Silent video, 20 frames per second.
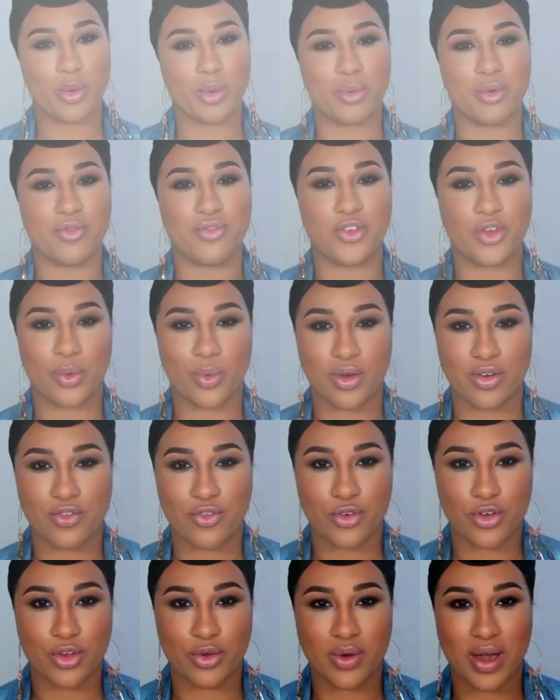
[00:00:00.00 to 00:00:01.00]
will be reviewing
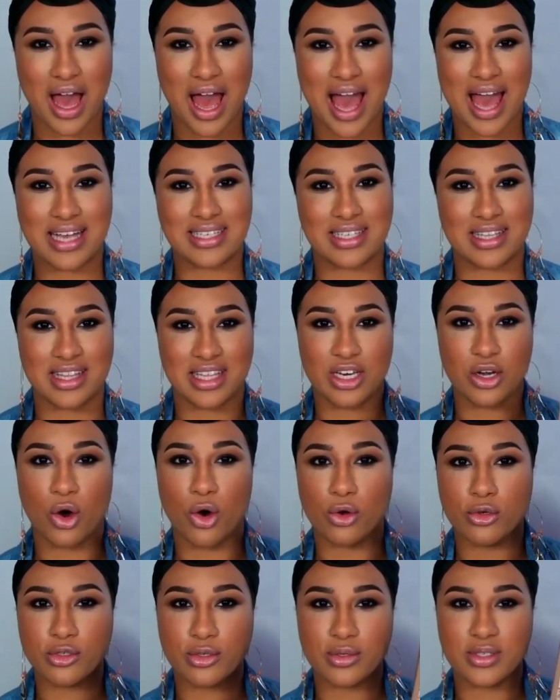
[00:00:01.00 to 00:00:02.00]
for you guys the
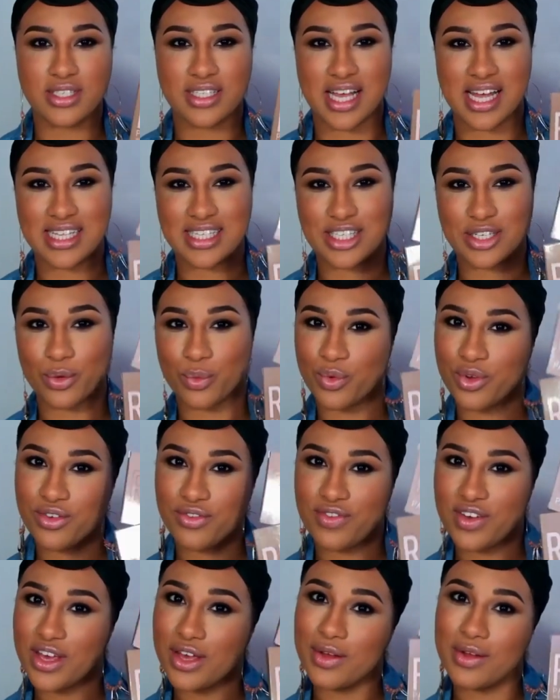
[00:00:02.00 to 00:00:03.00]
Coastal Scents
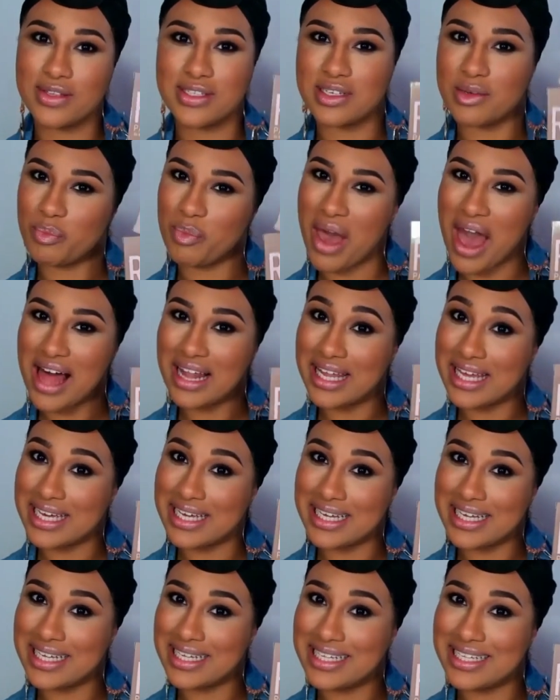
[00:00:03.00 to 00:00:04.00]
Revealed
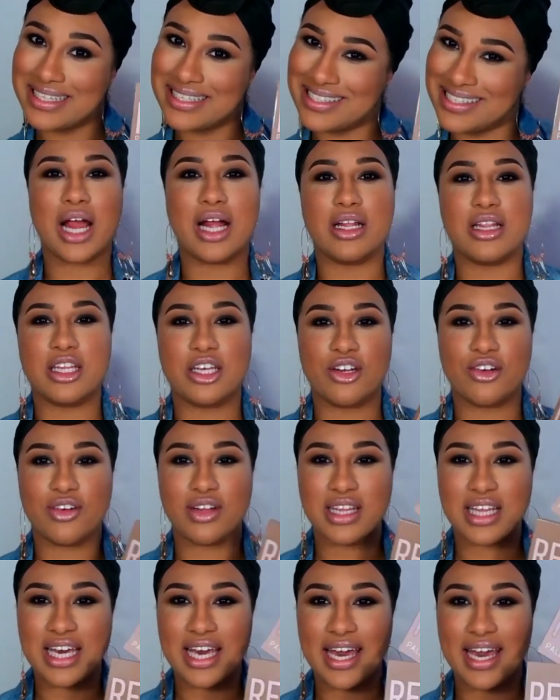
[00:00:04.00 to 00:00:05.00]
Palette. I
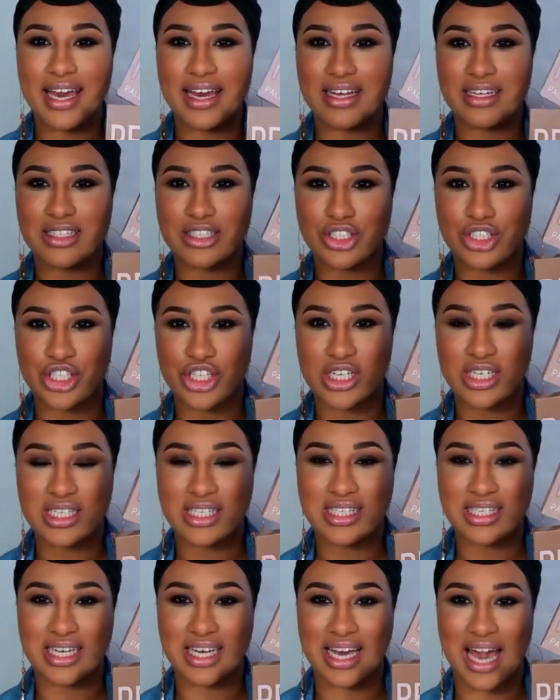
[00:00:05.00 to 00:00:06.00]
literally
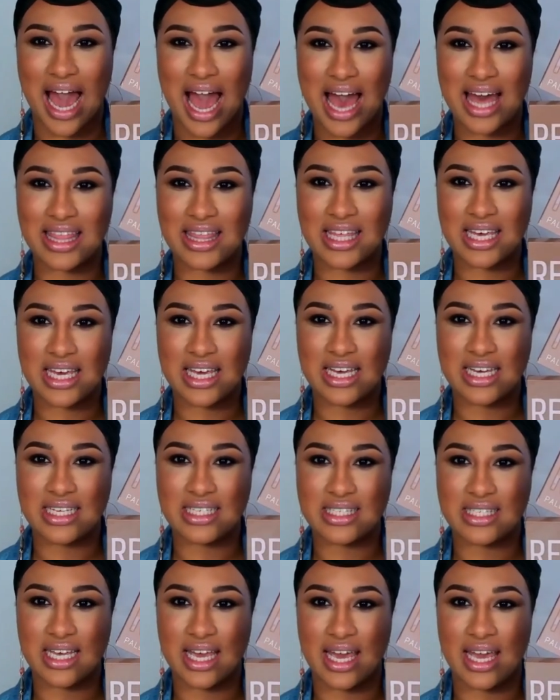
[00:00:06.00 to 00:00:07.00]
just got
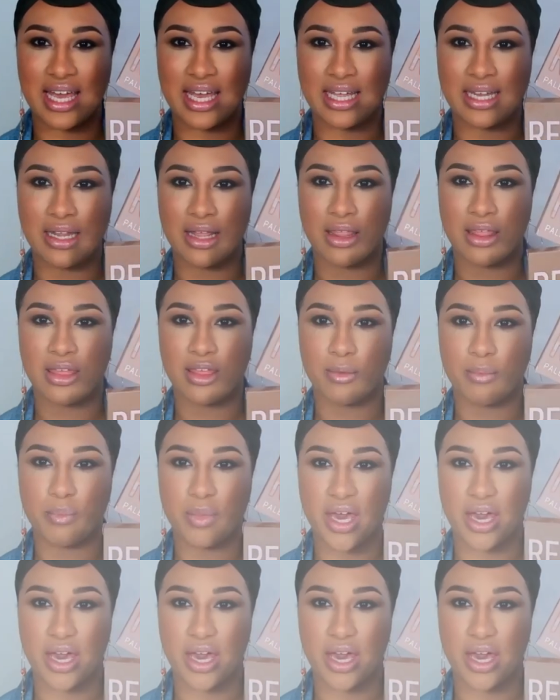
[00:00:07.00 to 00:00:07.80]
these in the